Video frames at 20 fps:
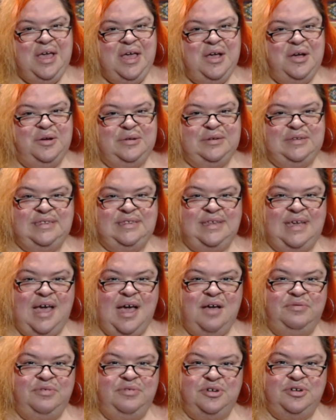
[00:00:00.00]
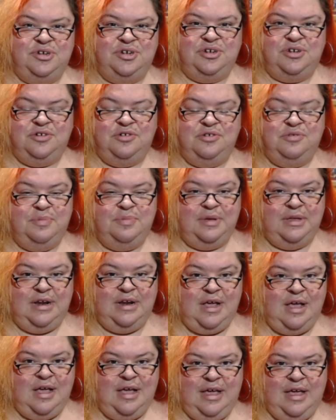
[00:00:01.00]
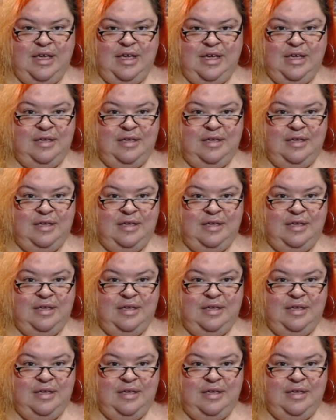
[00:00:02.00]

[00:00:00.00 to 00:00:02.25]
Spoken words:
host the after show, but I